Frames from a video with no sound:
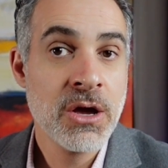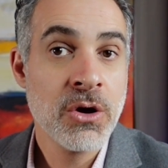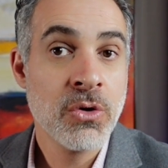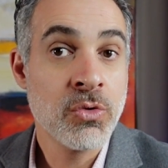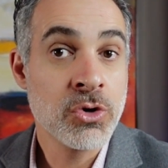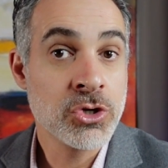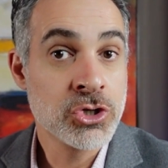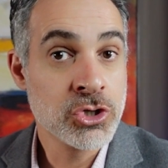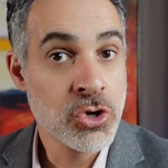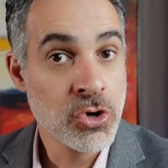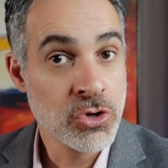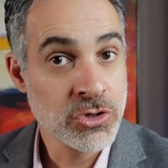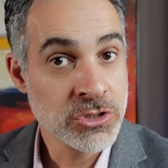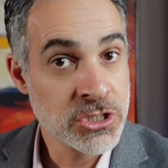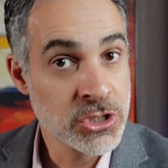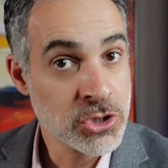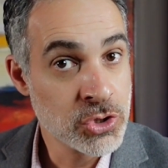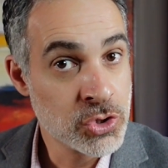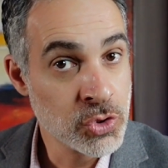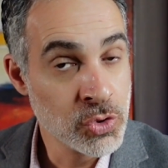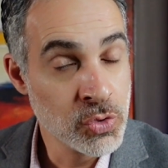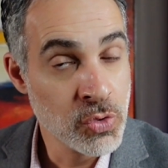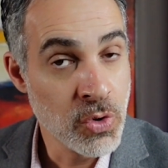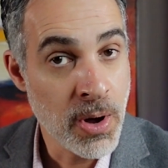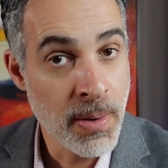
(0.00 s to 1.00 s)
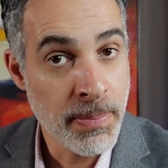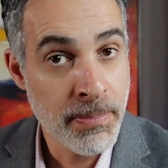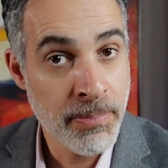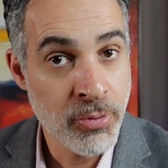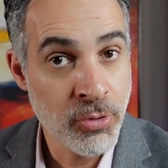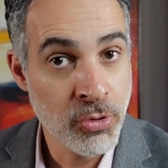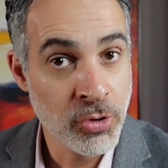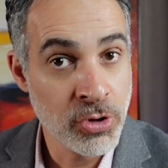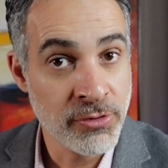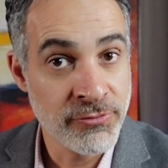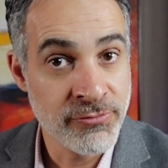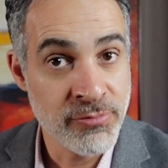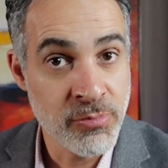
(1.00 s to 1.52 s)
which goes into a
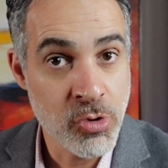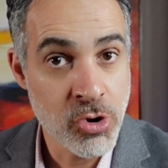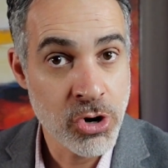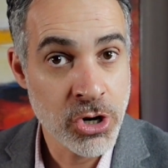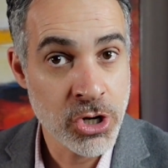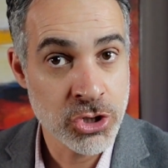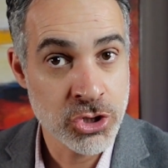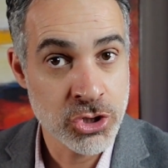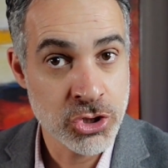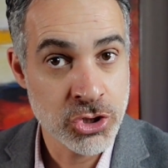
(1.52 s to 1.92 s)
pool of mortgage